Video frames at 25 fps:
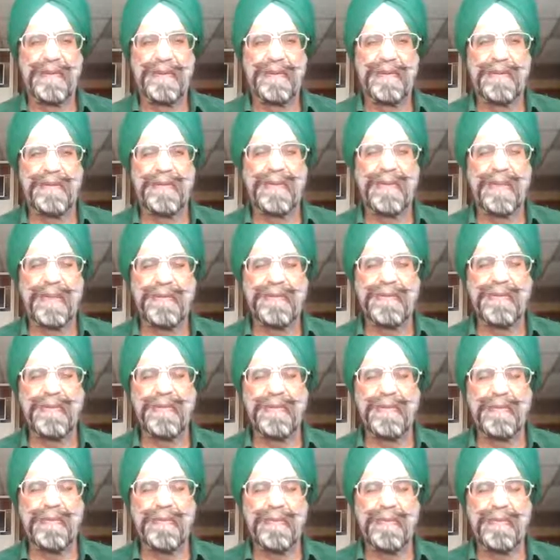we have
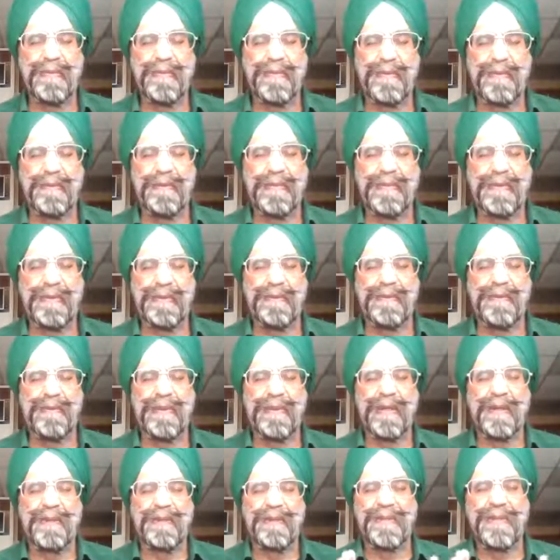to
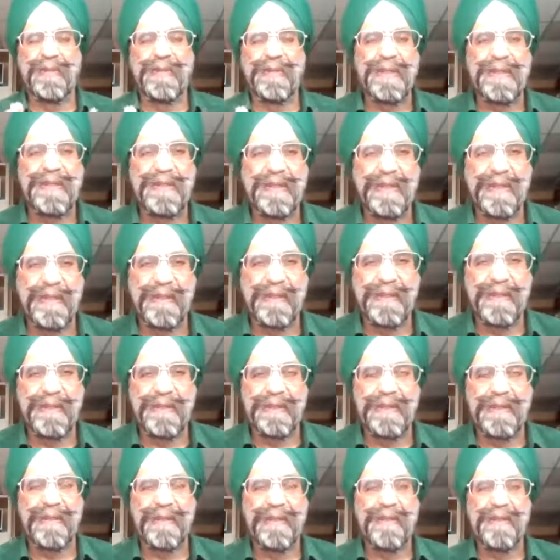understand
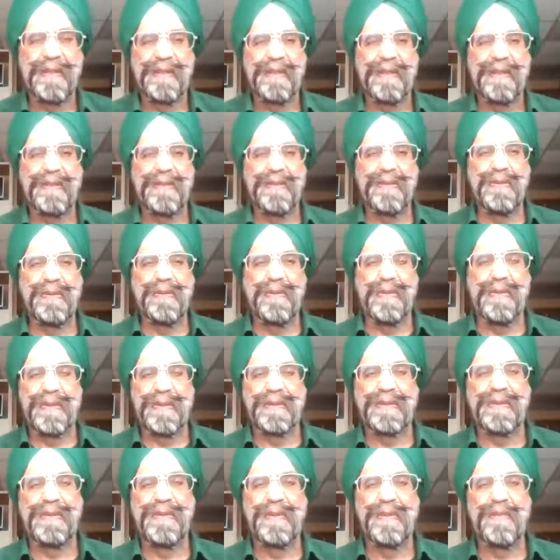here 2
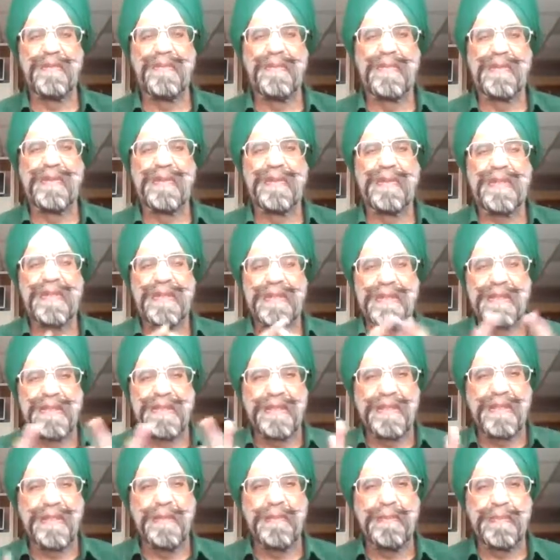words: the
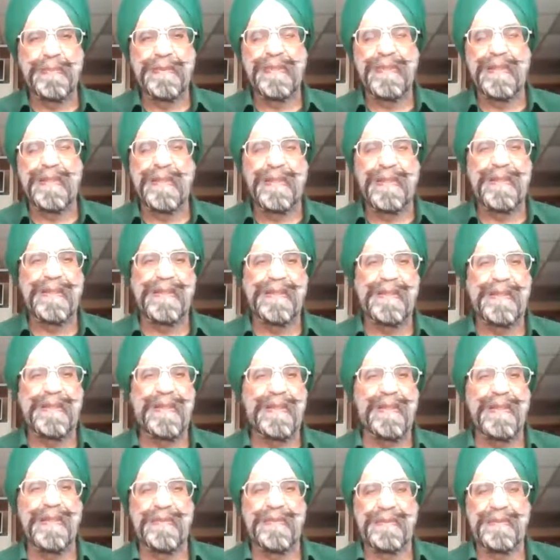script and the
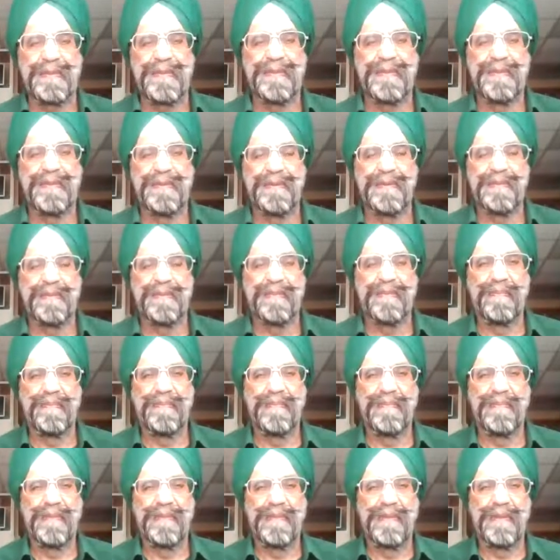language.
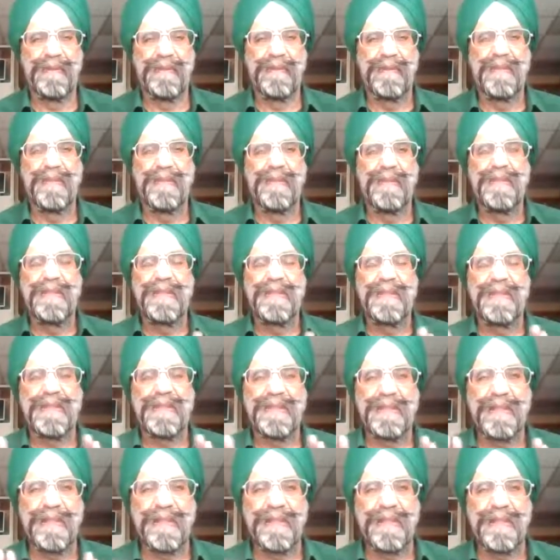
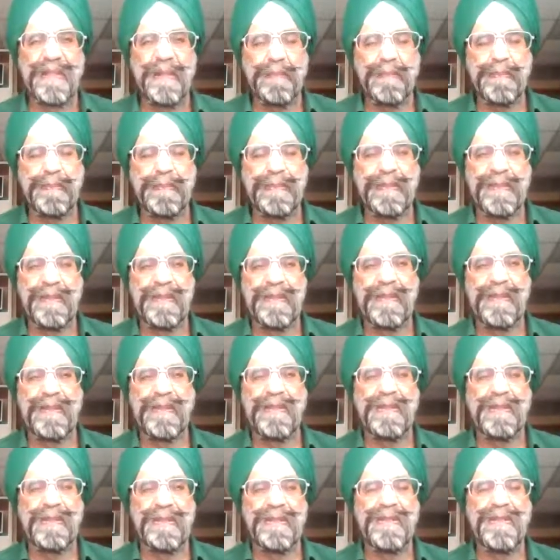Script
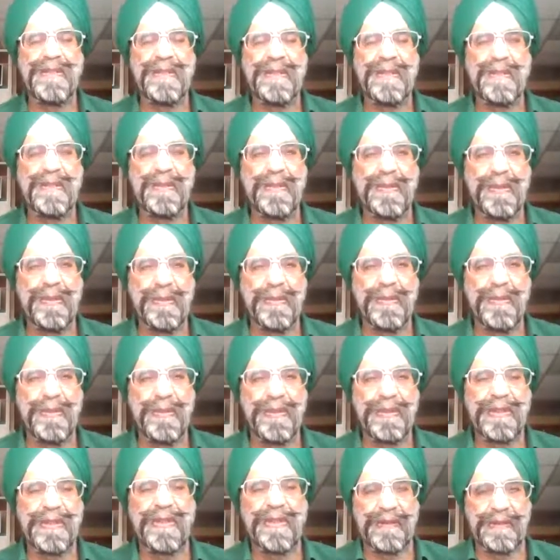here is
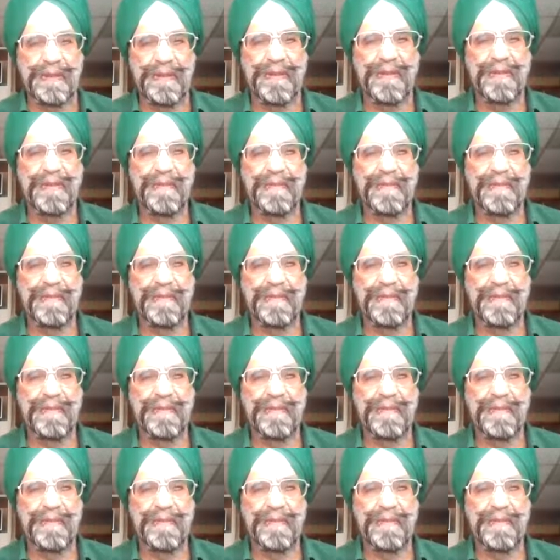Gurumukhi.